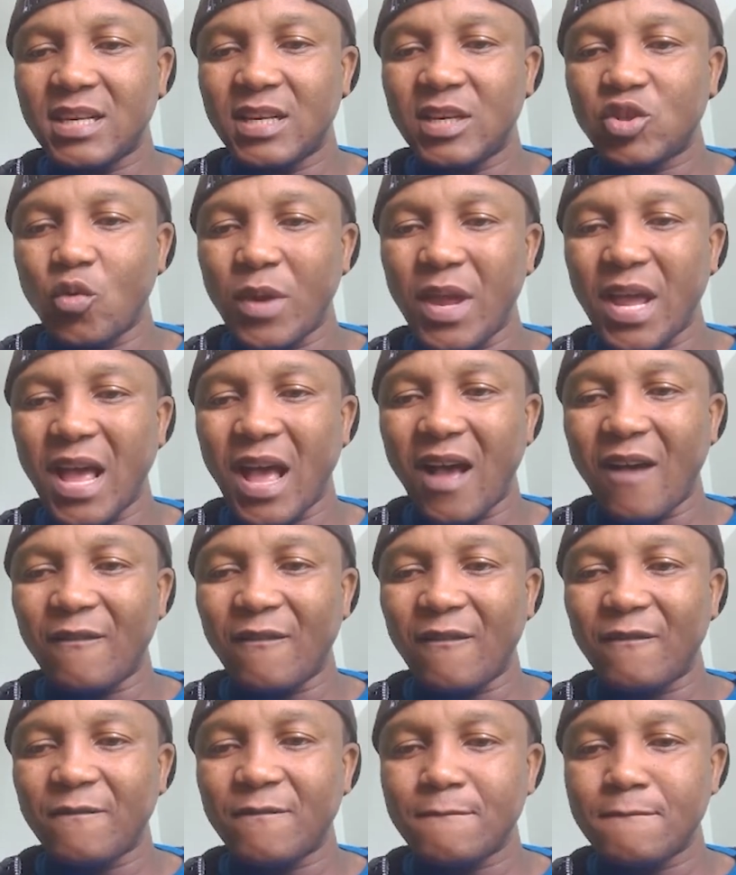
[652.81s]
So we
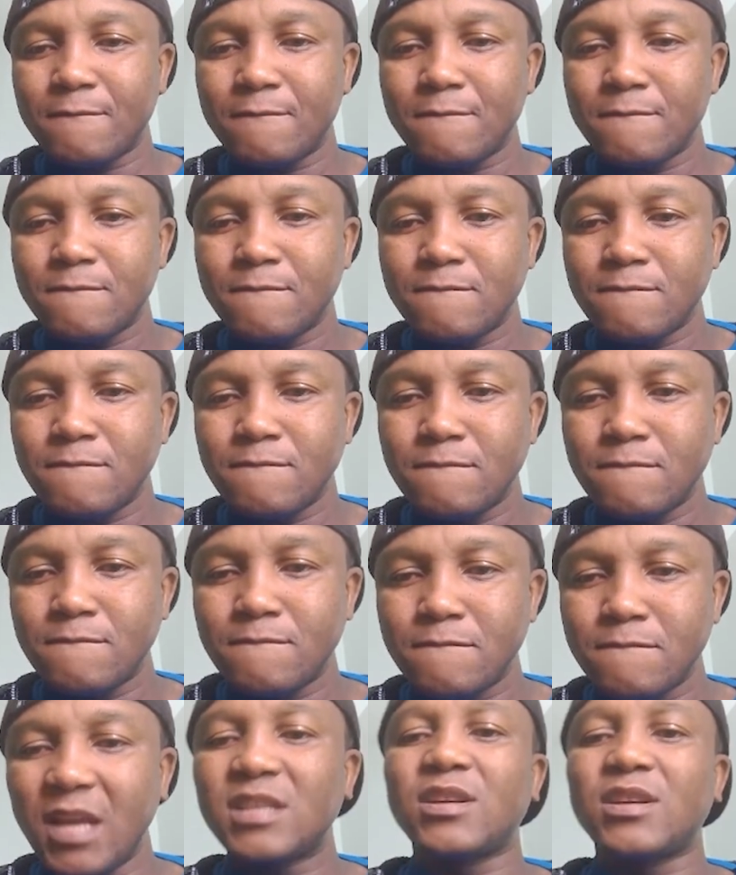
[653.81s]
have
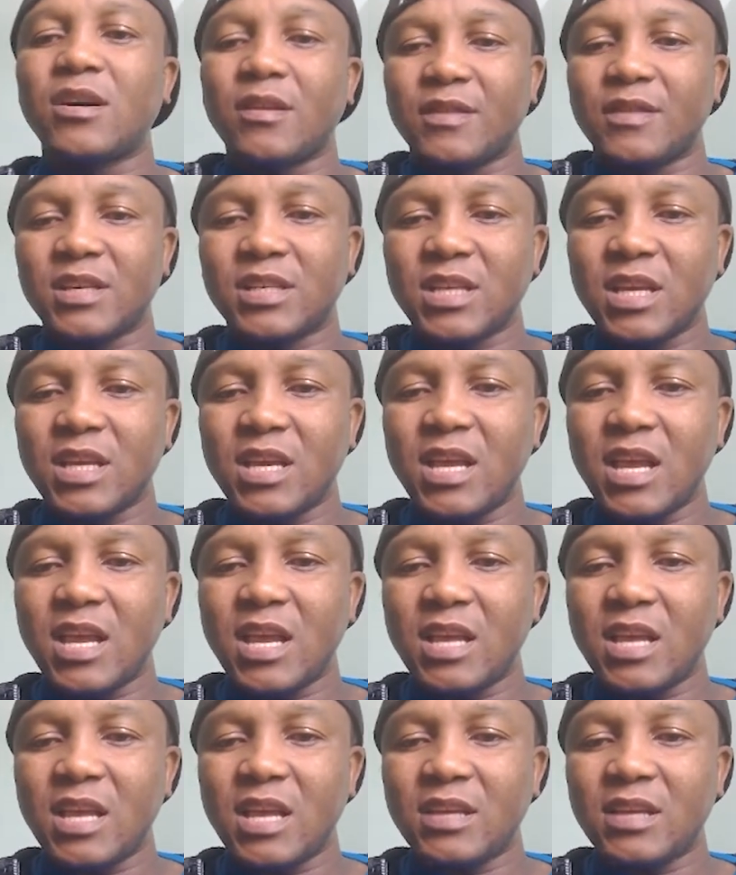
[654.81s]
finish all of this.
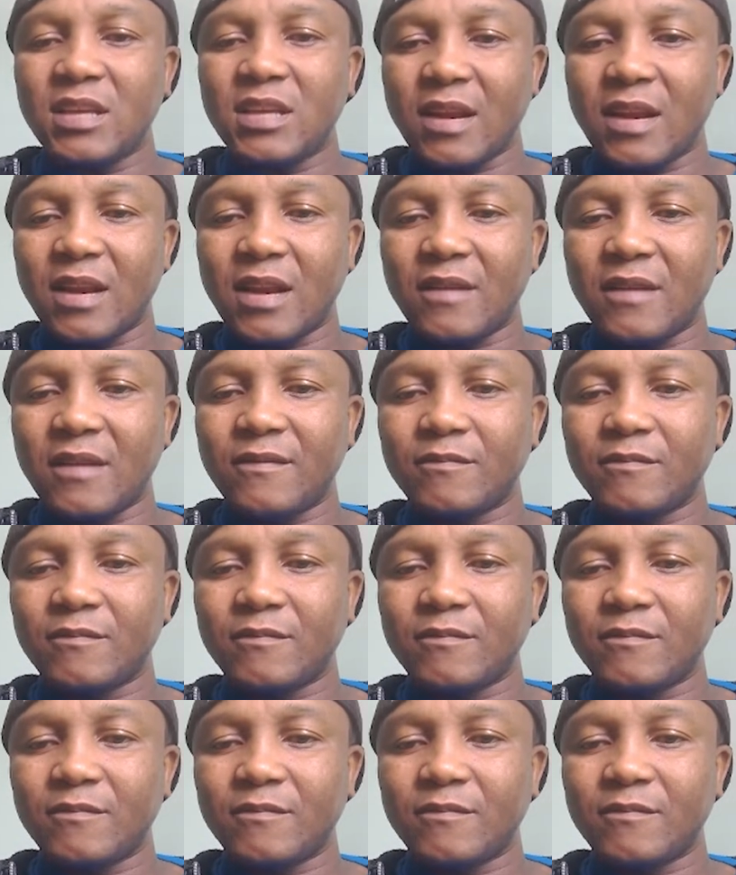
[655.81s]
Here's the negative.